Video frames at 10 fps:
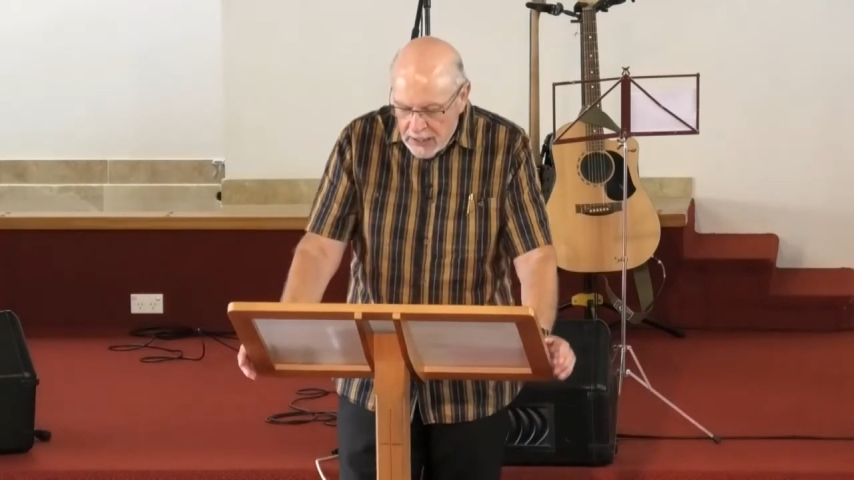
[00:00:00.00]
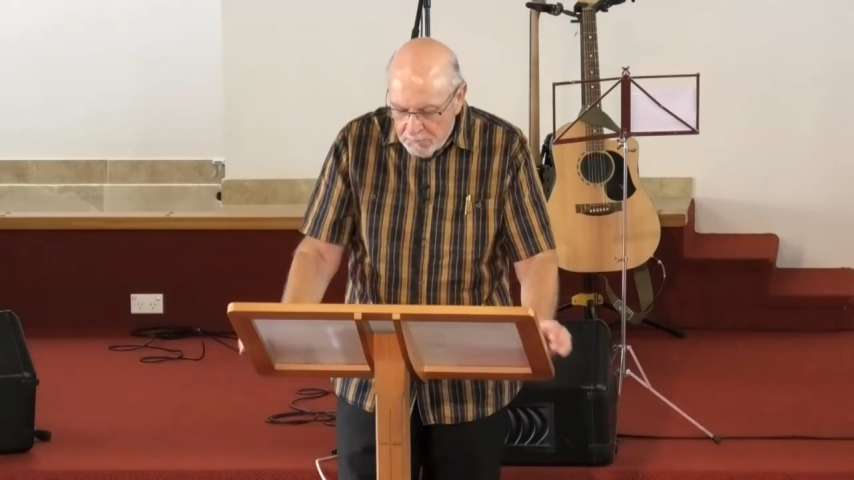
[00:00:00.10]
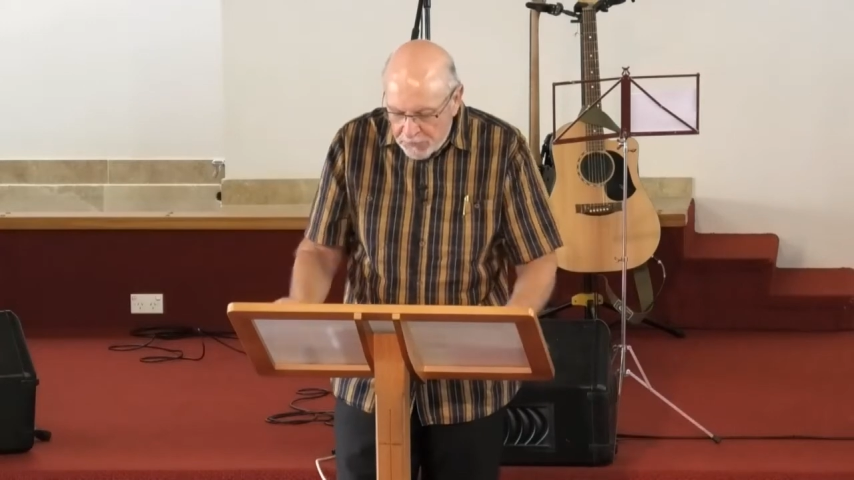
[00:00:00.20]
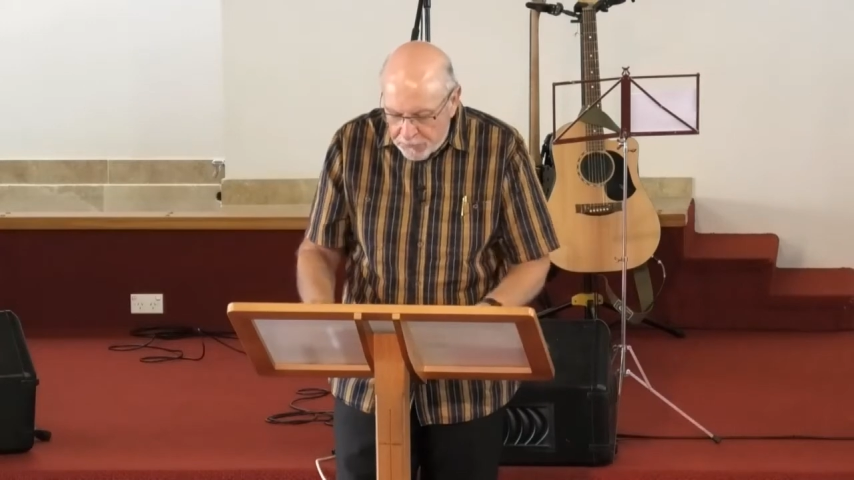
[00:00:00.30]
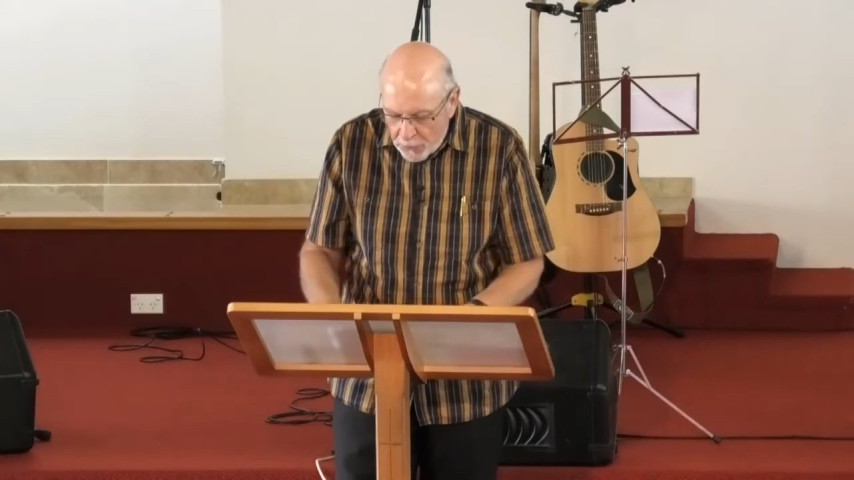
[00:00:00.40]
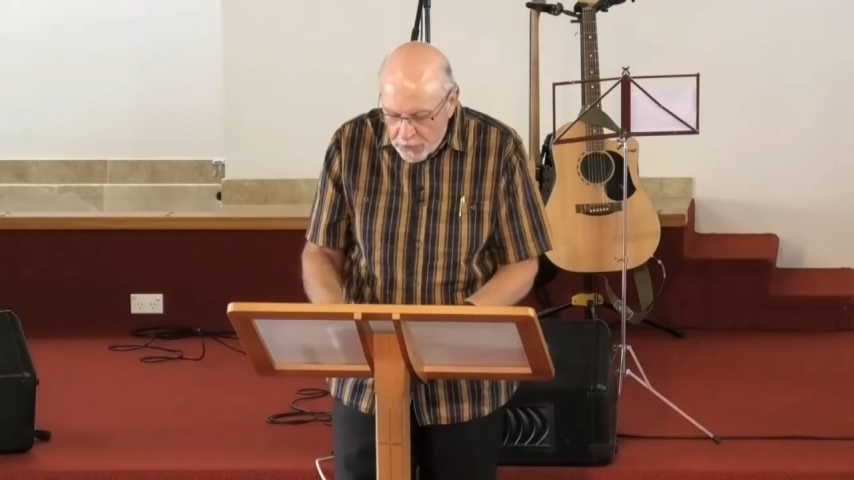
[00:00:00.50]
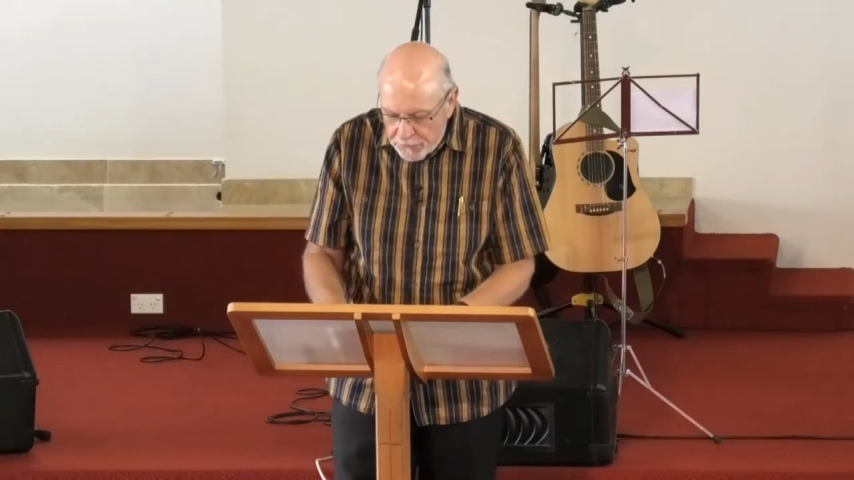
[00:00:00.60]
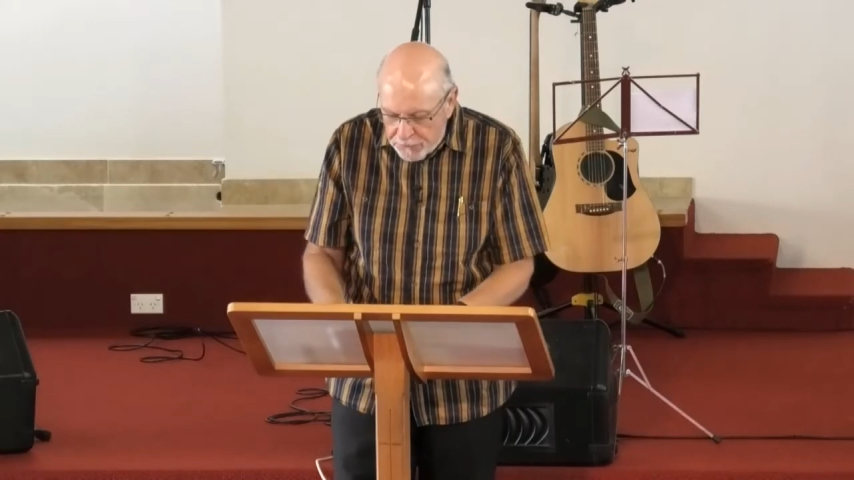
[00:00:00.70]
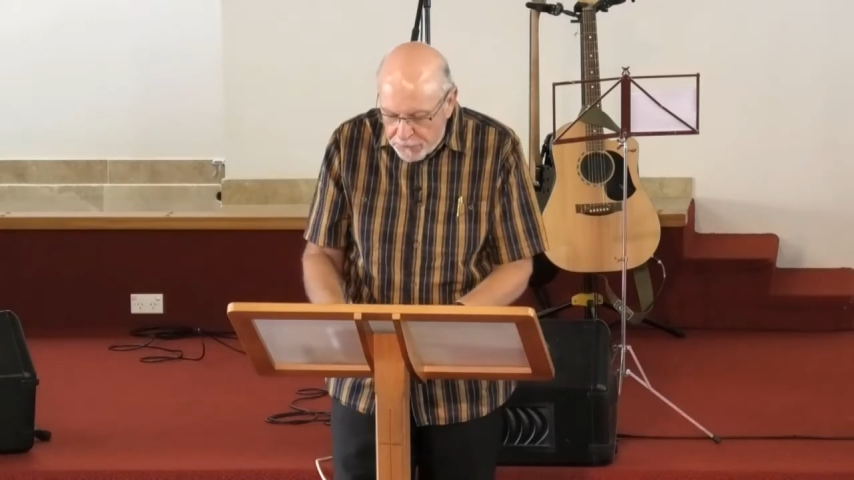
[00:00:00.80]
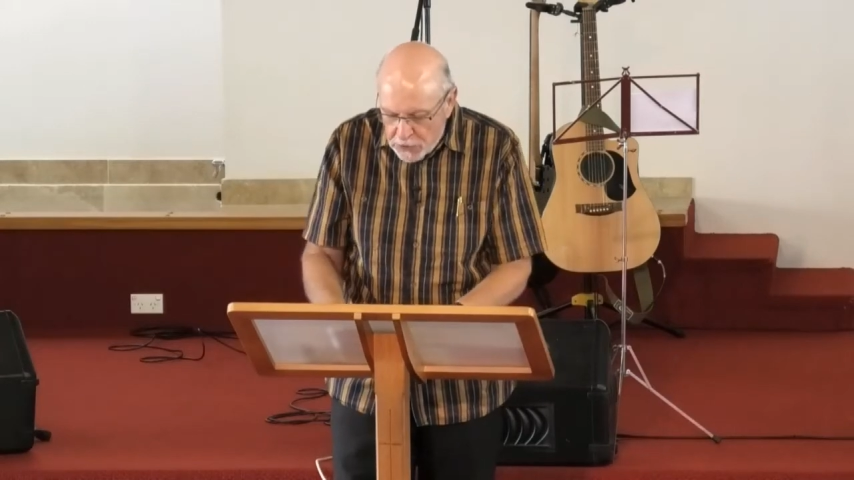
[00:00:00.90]
before the
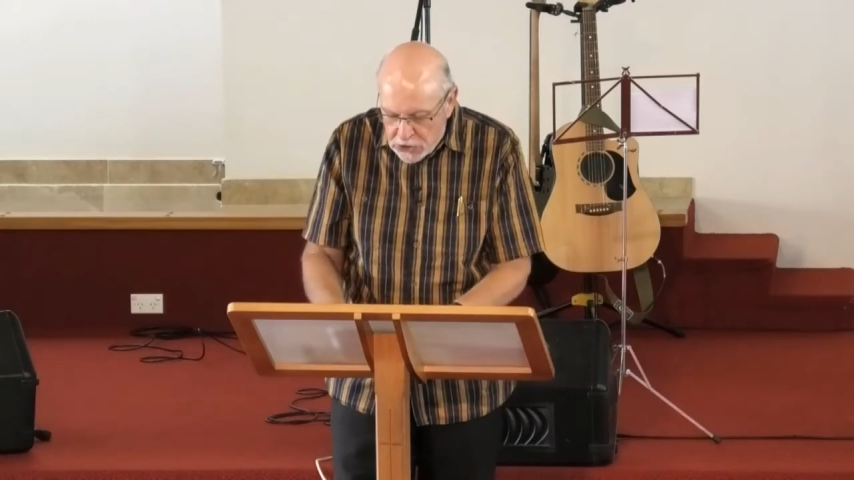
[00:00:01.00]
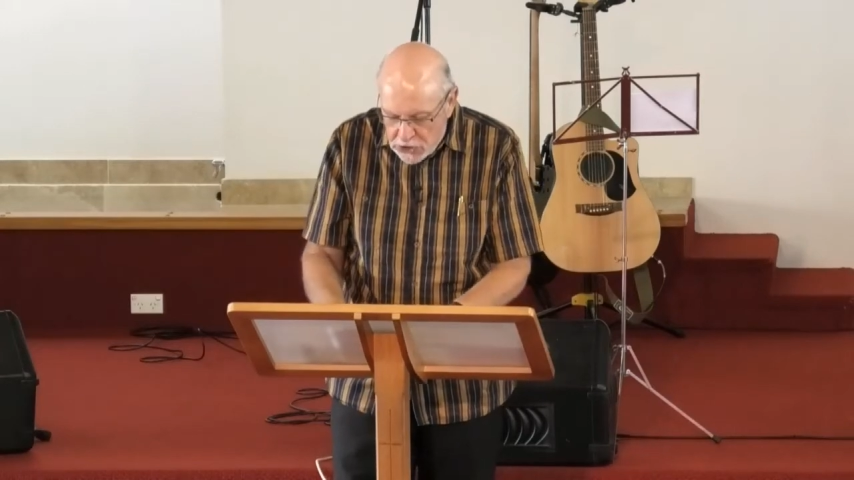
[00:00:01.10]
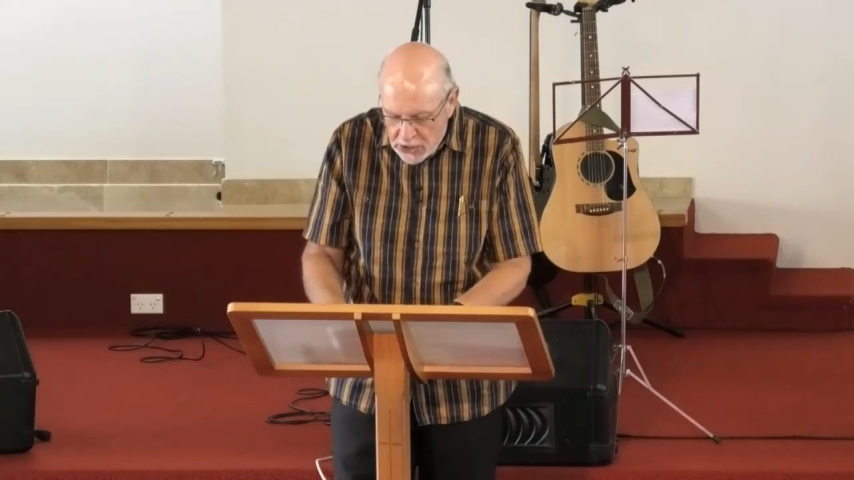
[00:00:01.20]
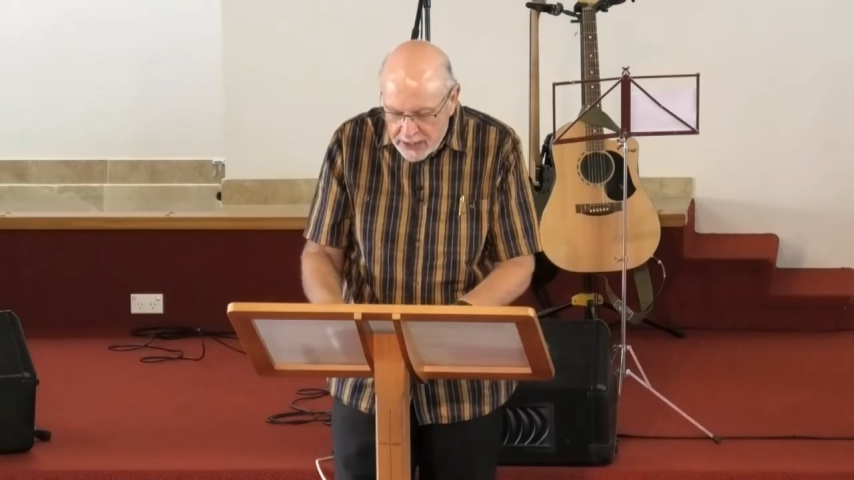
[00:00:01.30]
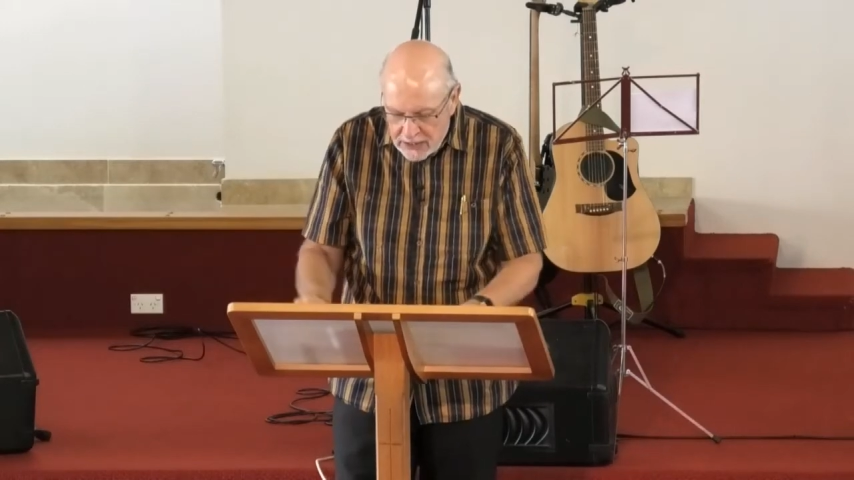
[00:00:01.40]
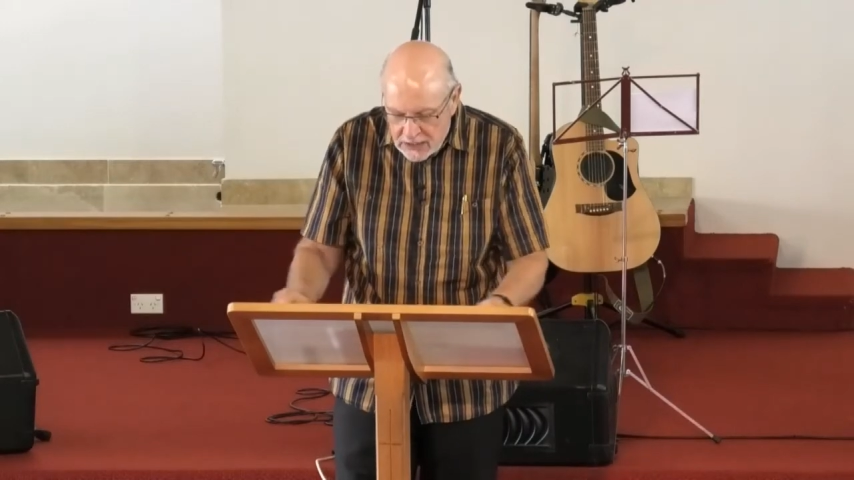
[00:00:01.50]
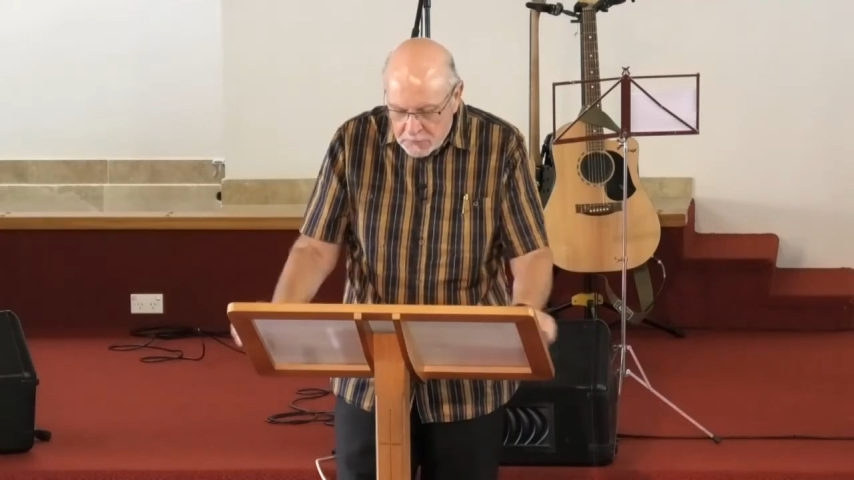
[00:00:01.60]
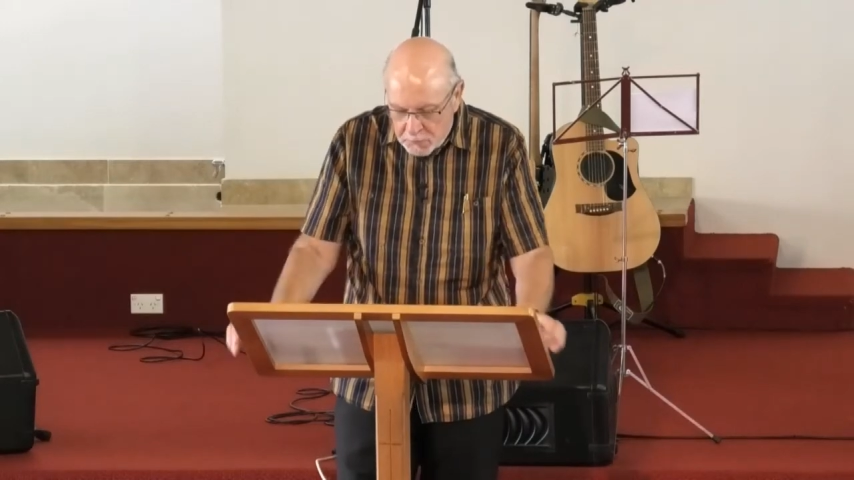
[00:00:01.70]
first Chinese